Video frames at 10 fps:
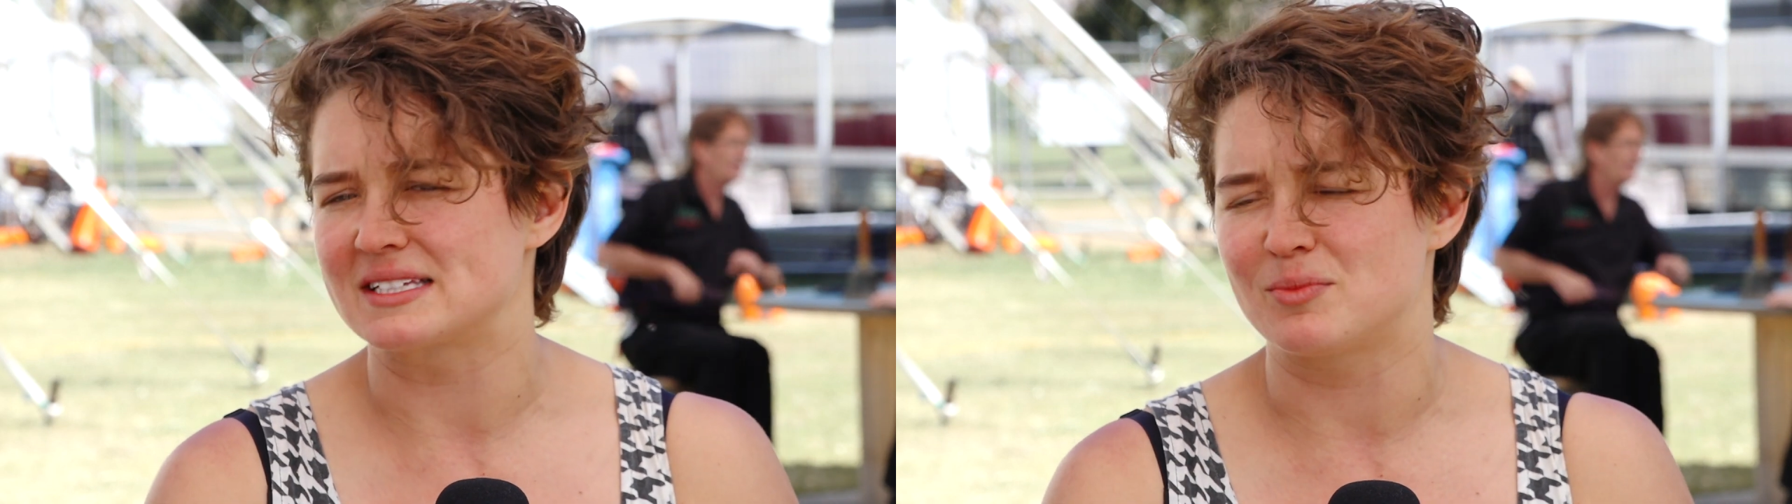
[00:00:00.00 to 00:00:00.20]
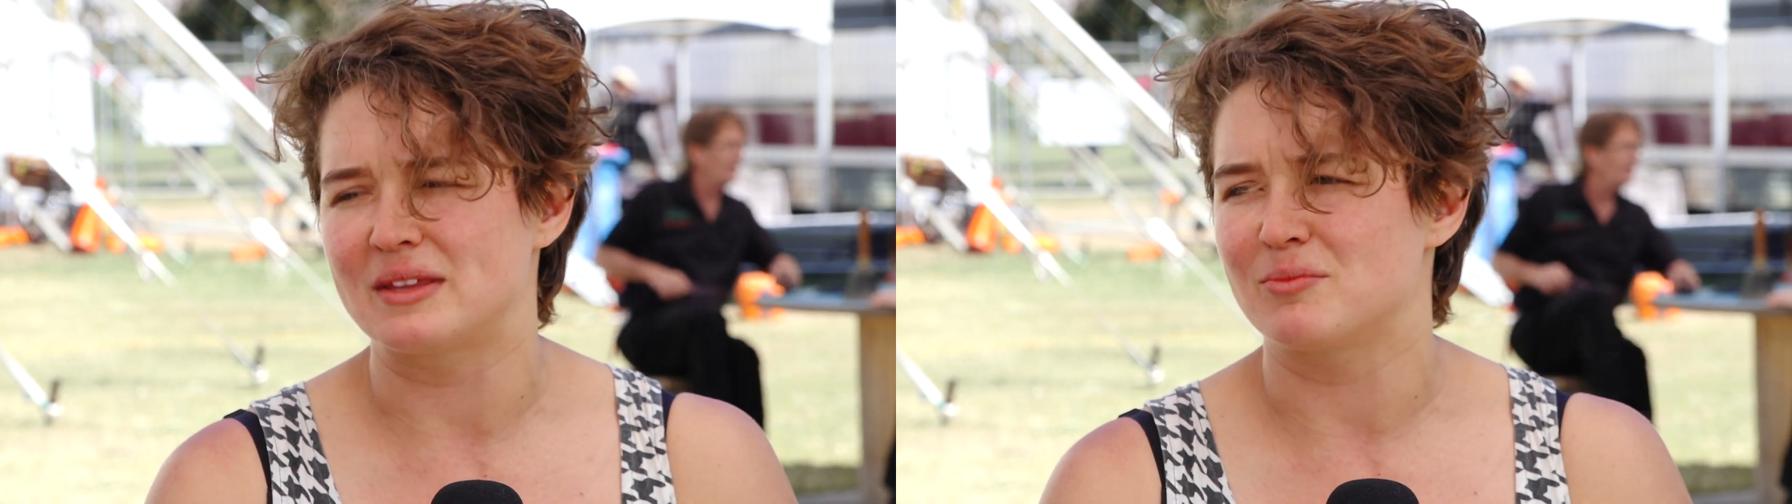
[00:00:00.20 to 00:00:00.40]

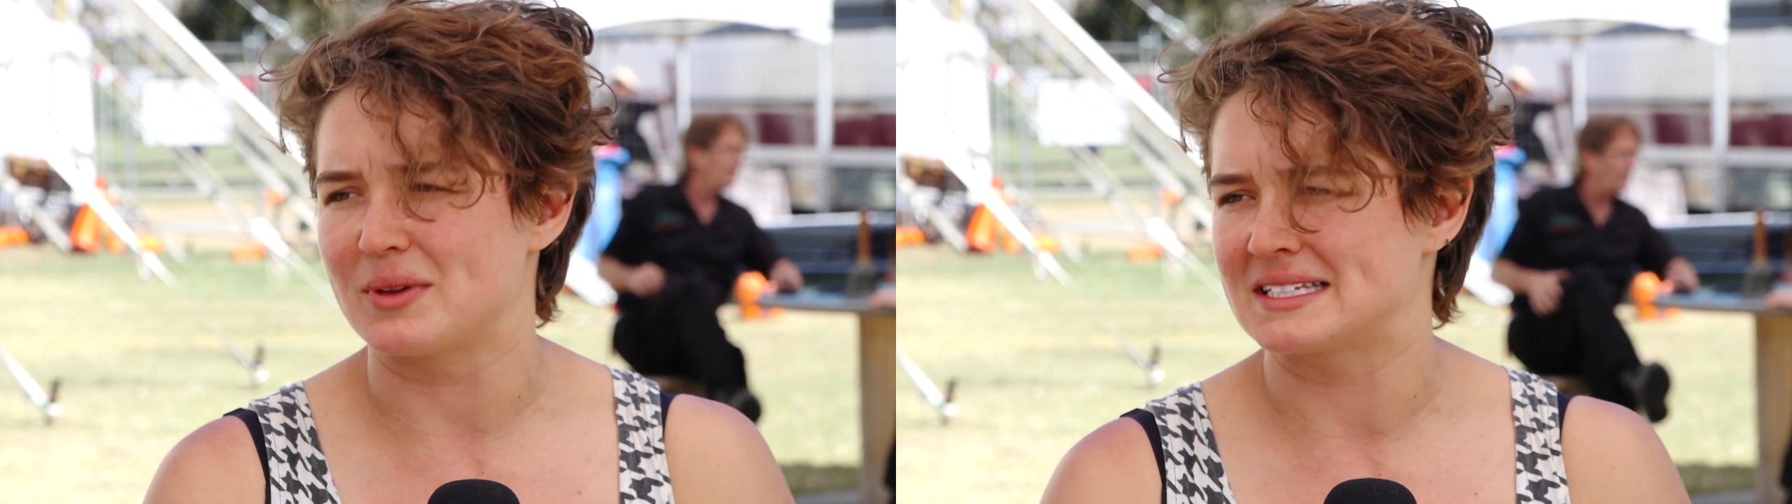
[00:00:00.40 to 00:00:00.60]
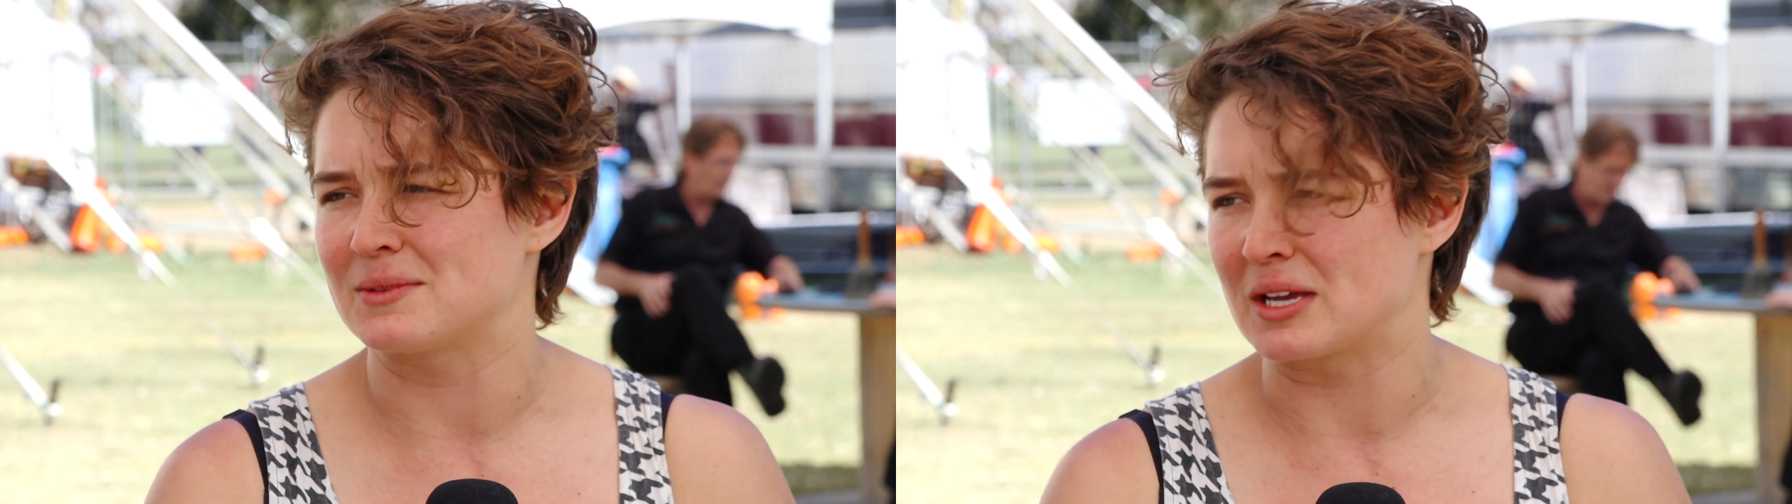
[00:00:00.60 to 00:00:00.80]
to be the
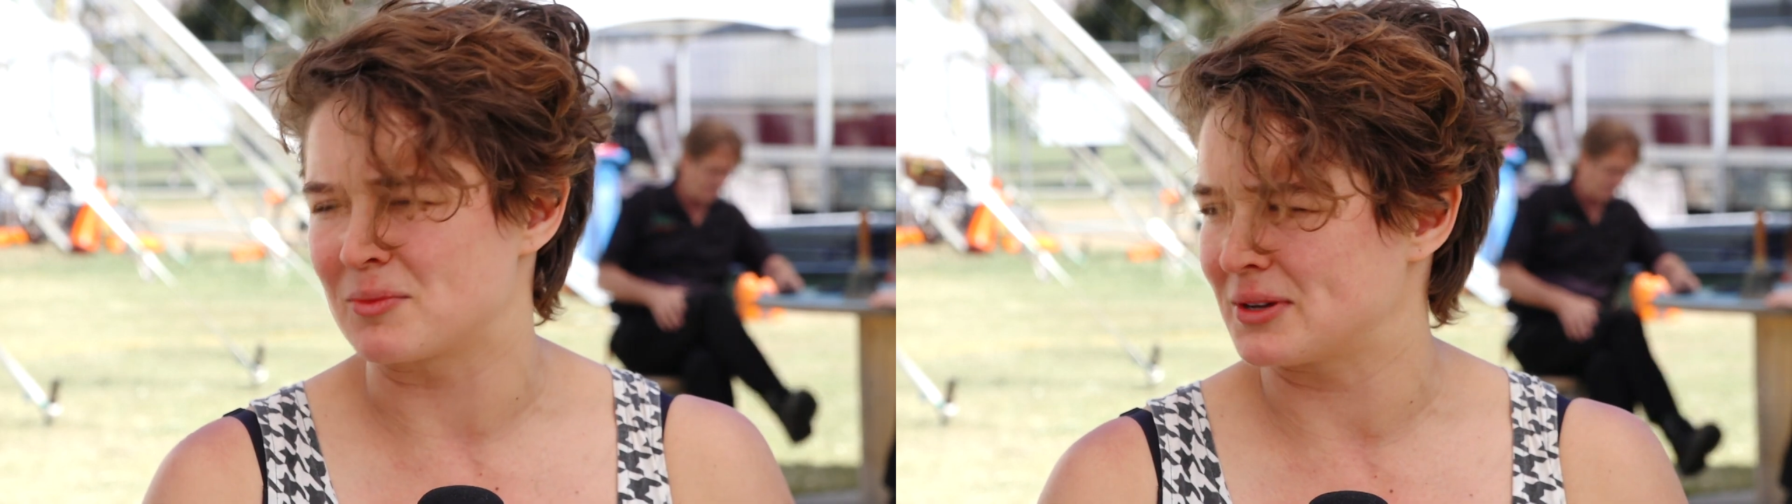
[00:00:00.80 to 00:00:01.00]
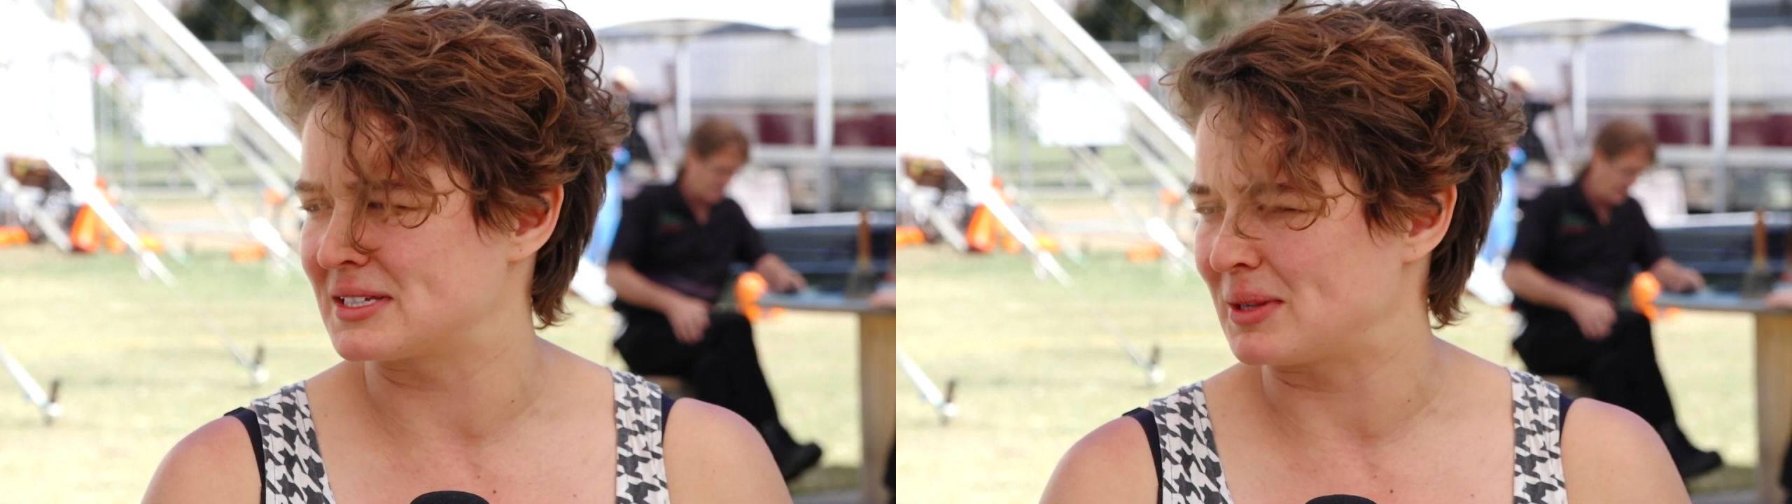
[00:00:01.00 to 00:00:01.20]
best that we can
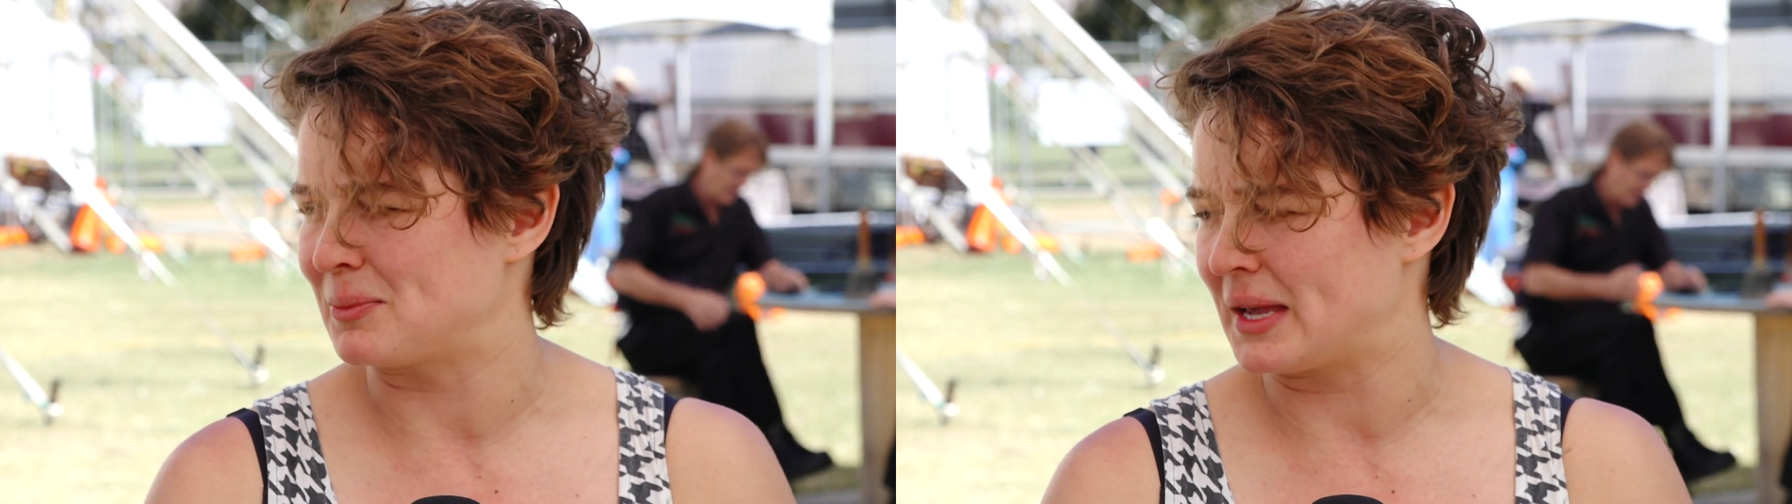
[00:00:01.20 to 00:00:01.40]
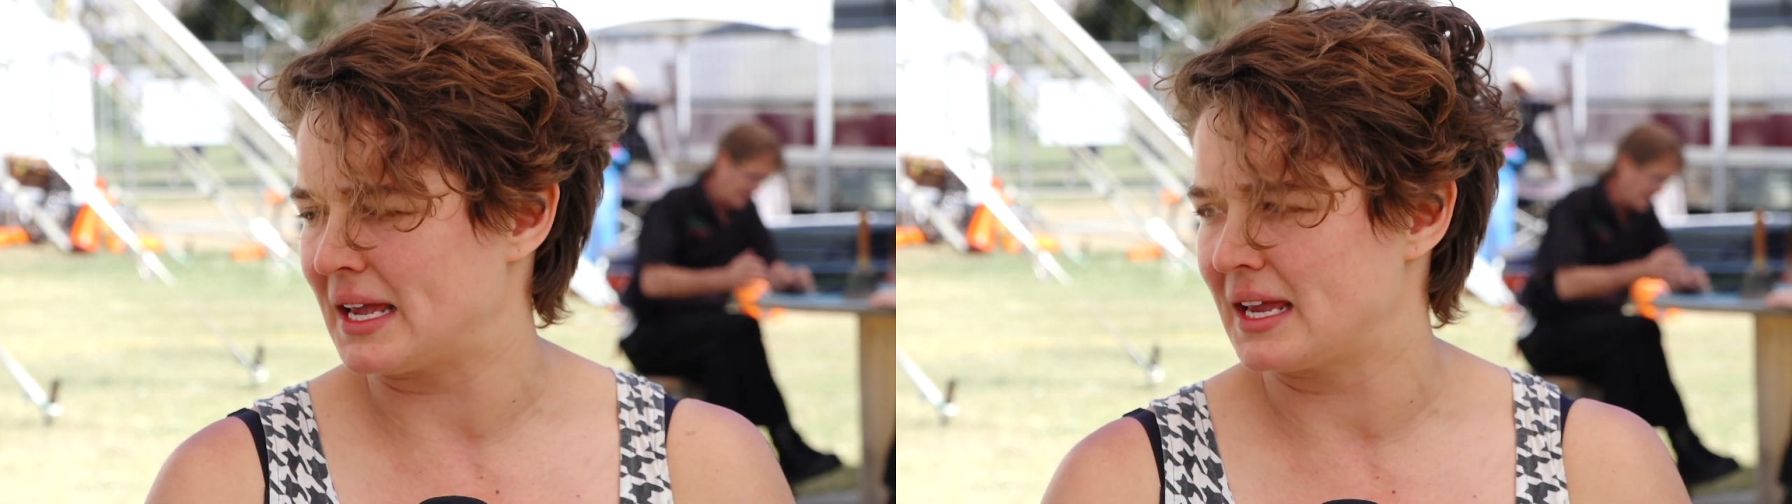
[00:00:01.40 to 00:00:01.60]
possibly
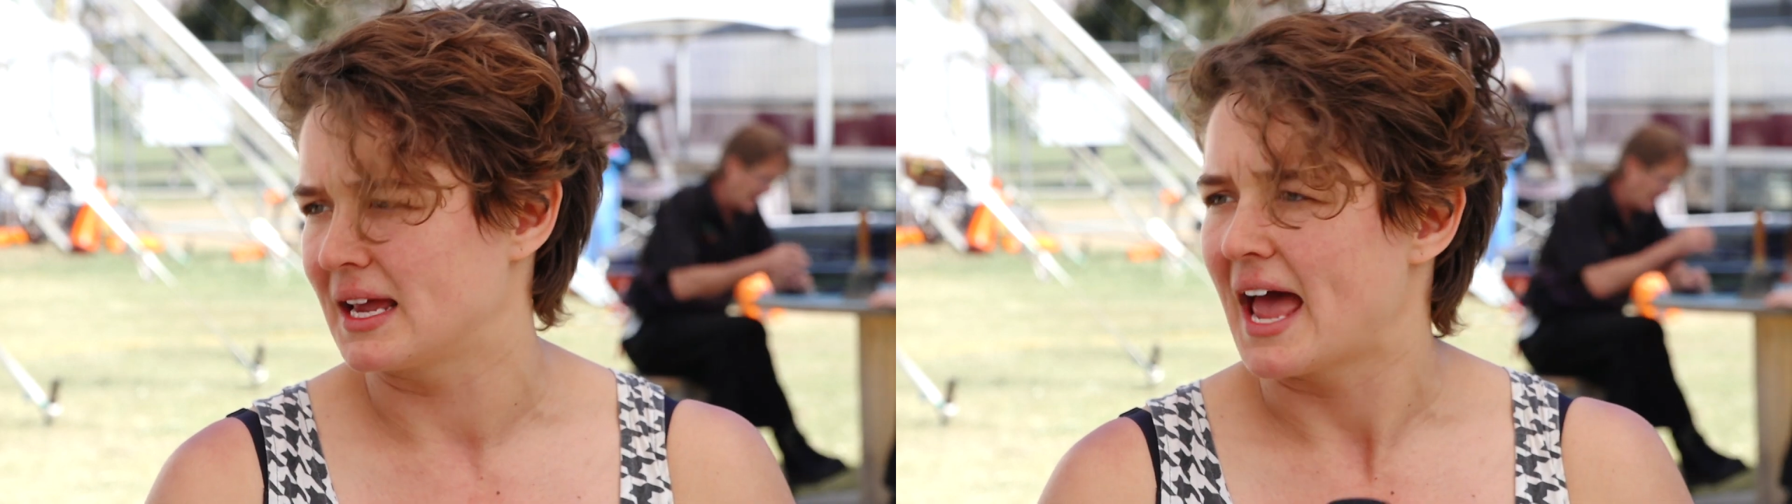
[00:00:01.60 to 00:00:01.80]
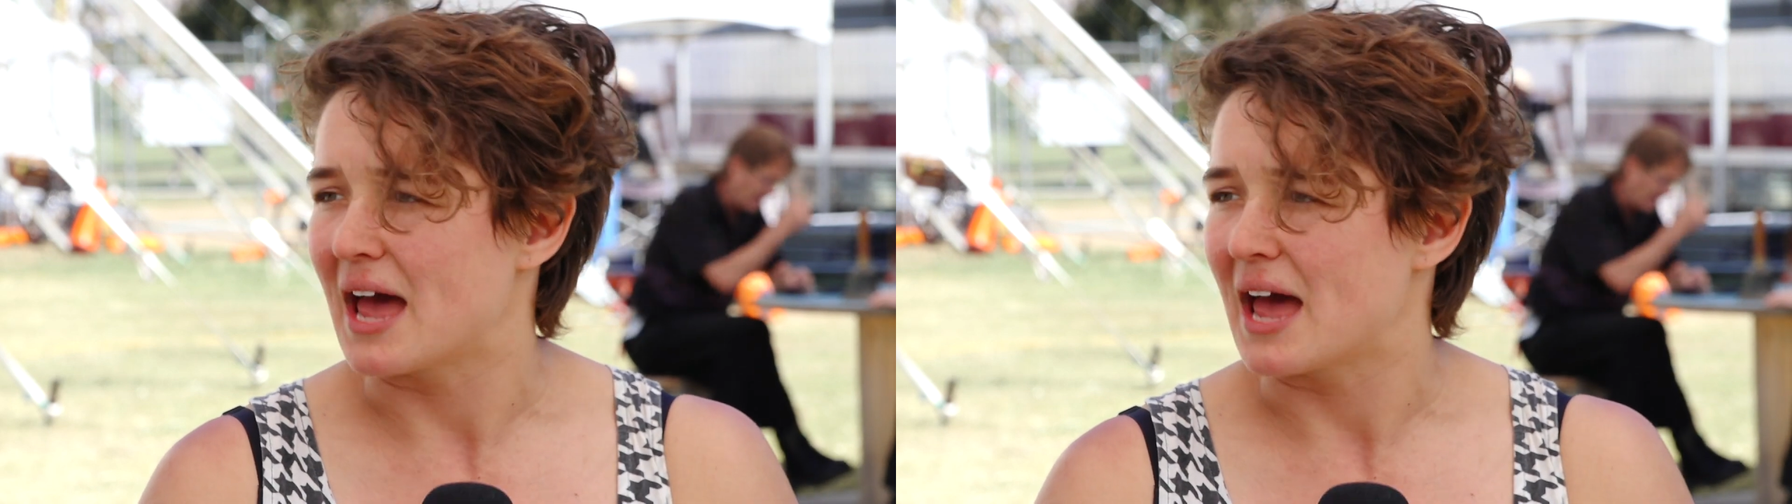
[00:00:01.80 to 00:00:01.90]
be,